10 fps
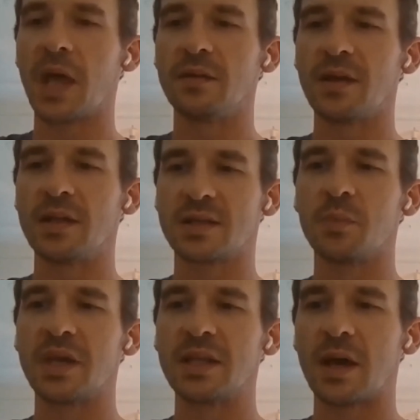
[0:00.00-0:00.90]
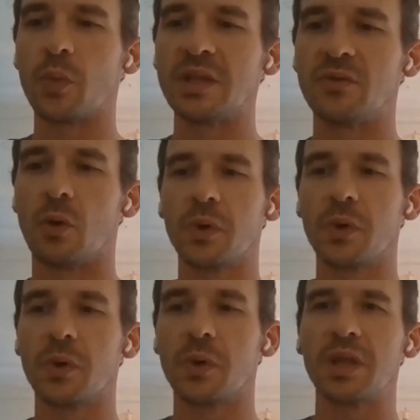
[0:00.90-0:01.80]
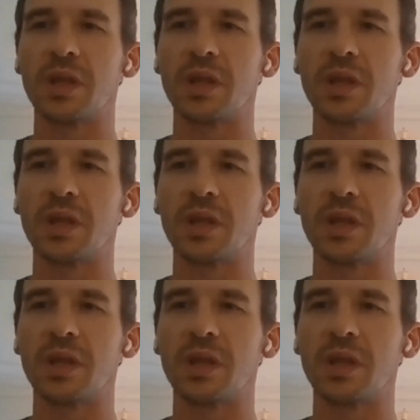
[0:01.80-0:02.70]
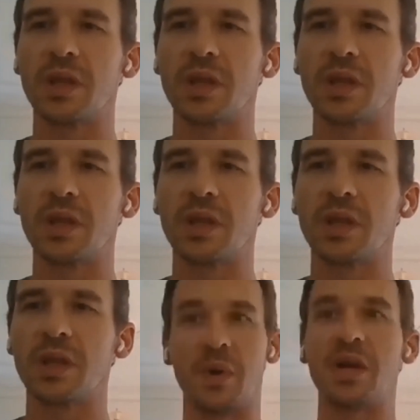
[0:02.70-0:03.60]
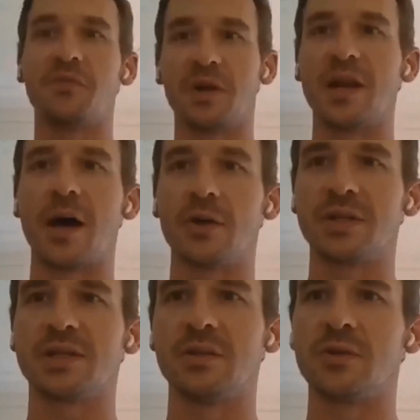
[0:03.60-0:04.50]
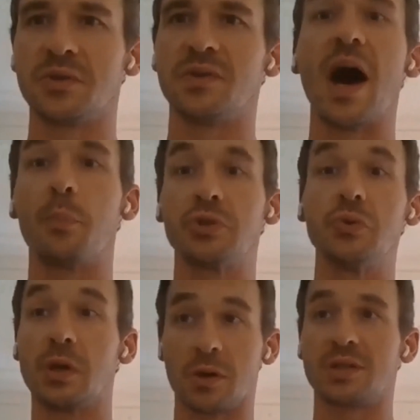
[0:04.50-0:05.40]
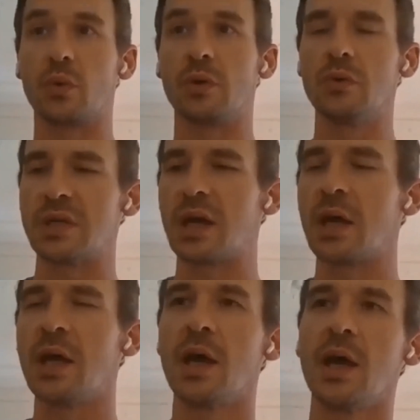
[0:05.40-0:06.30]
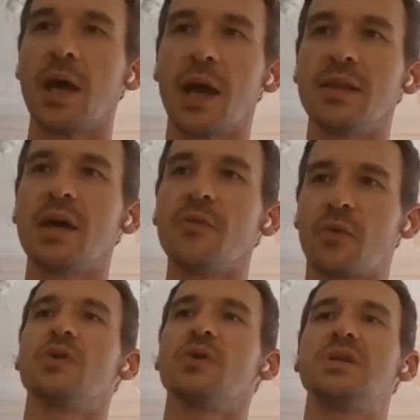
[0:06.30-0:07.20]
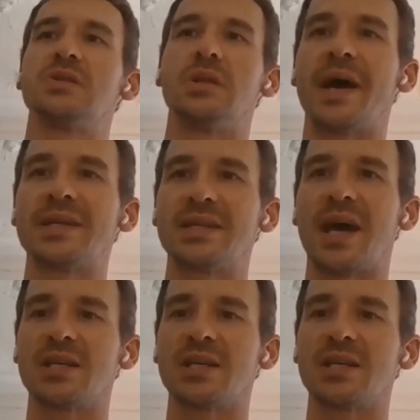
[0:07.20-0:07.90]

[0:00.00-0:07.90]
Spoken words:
and something that we don't really quantify, like the cost benefit analysis in terms of the opportunity cost that we're losing. And then of course there's the last